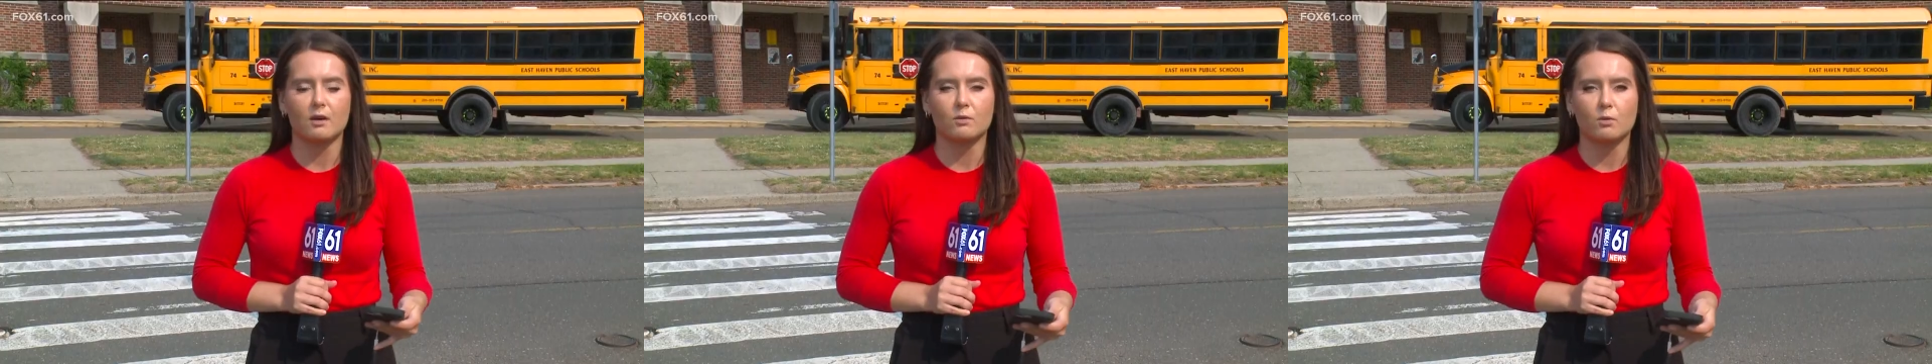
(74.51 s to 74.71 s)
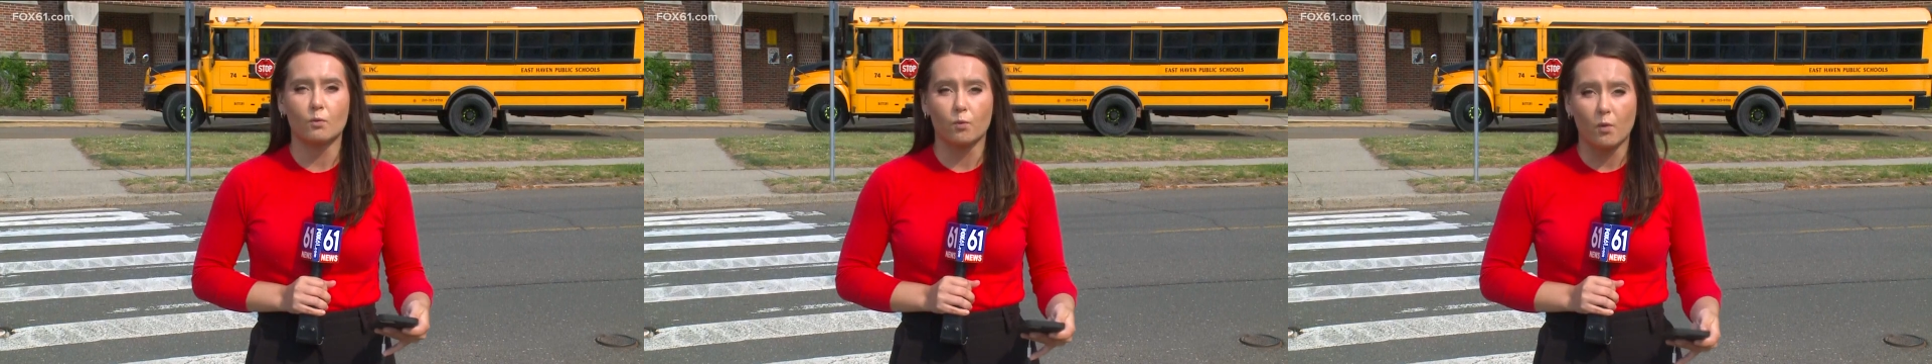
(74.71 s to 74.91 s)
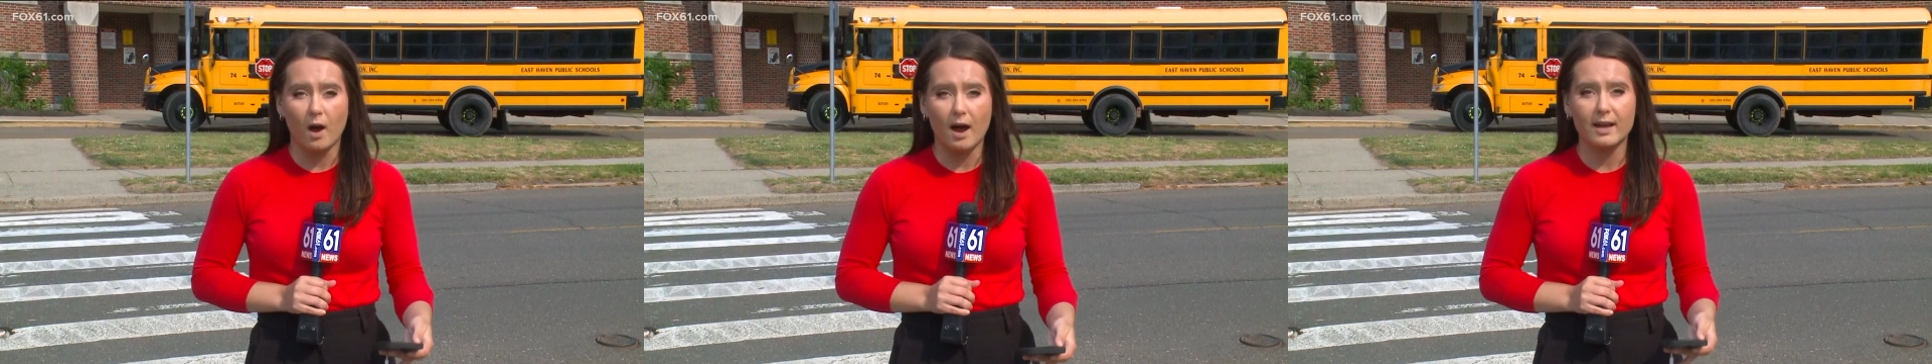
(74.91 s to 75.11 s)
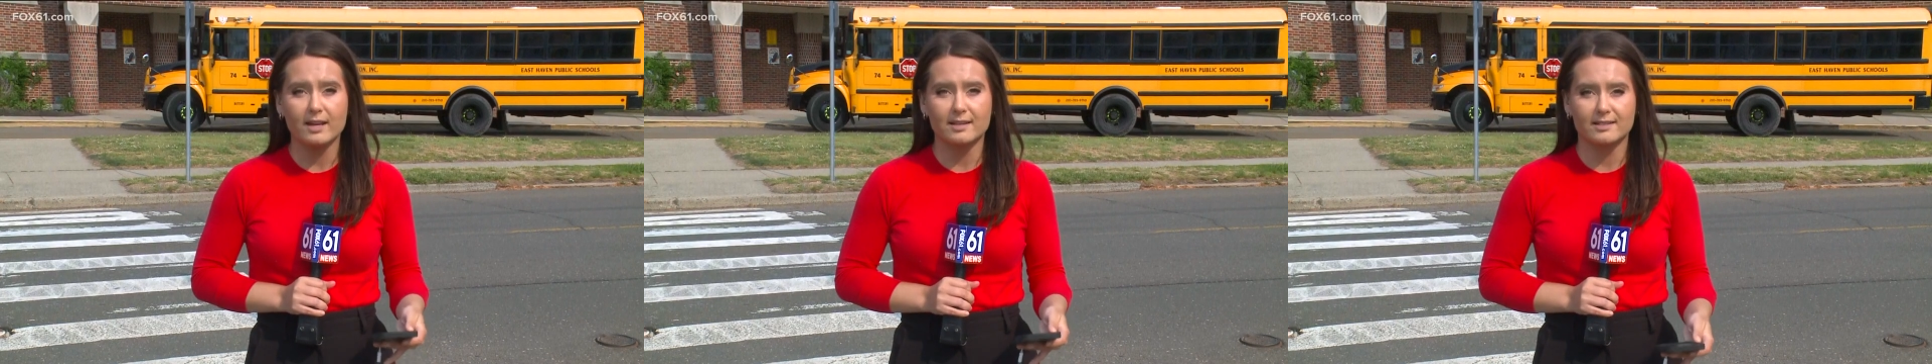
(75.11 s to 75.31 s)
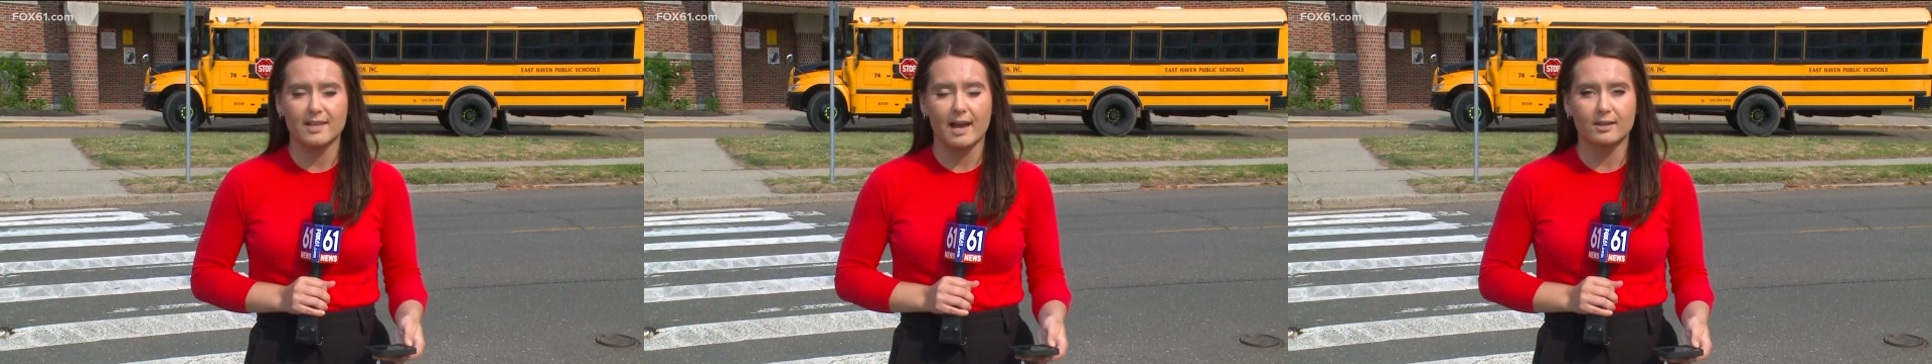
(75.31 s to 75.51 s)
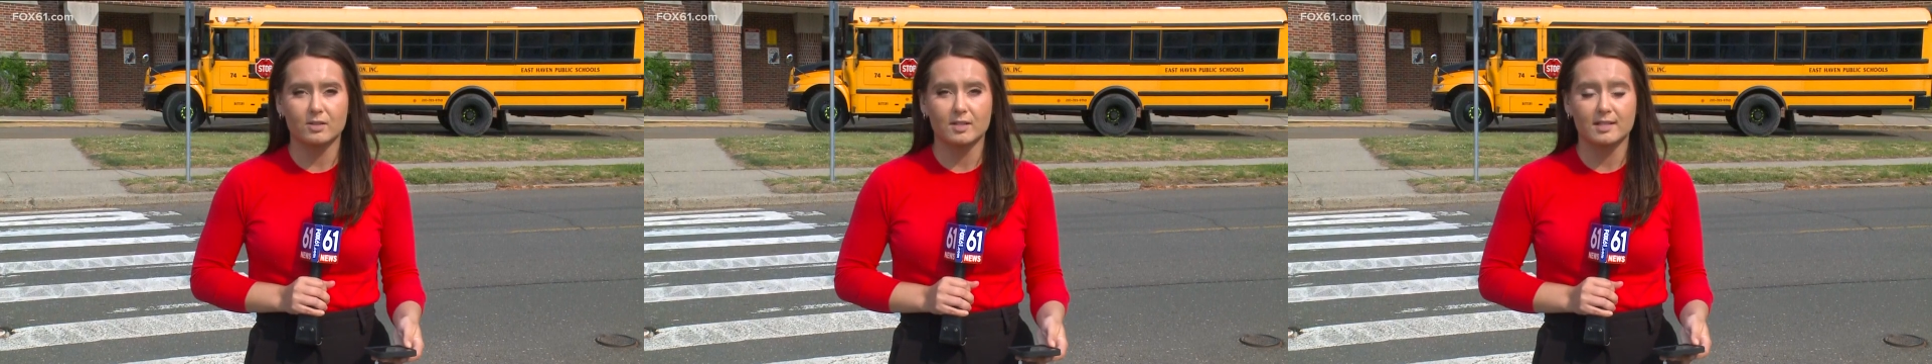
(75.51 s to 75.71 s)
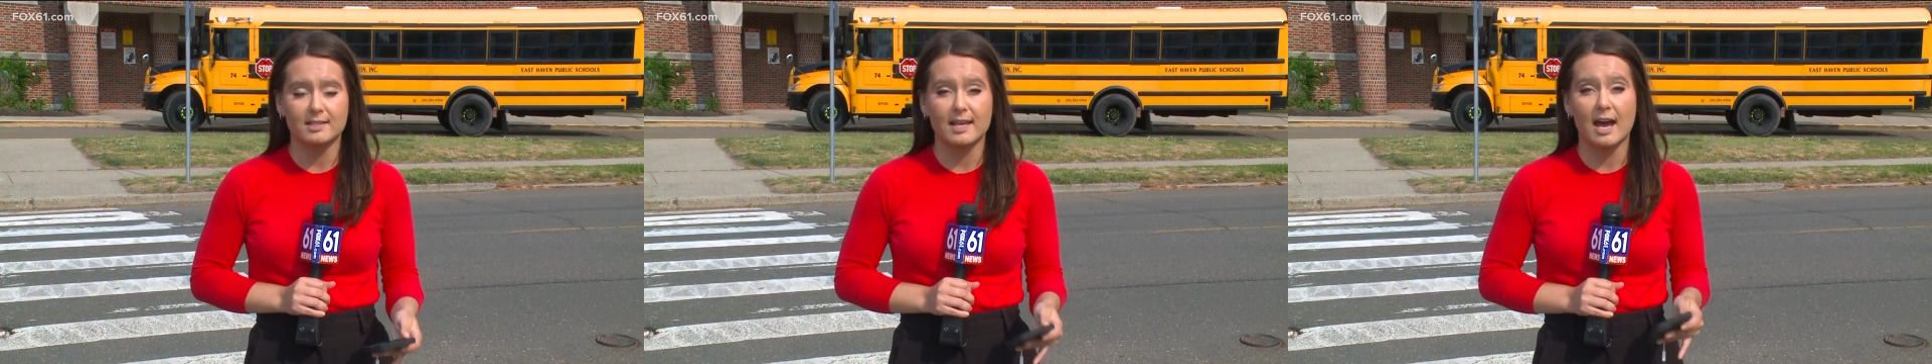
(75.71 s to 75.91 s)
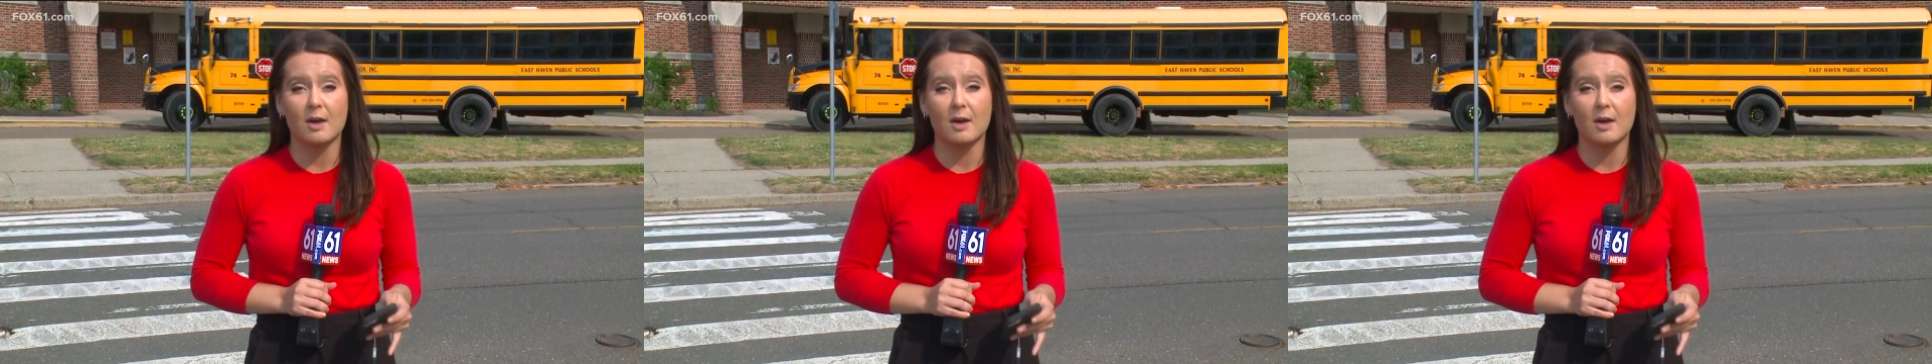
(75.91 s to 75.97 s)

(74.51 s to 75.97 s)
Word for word: out why exactly this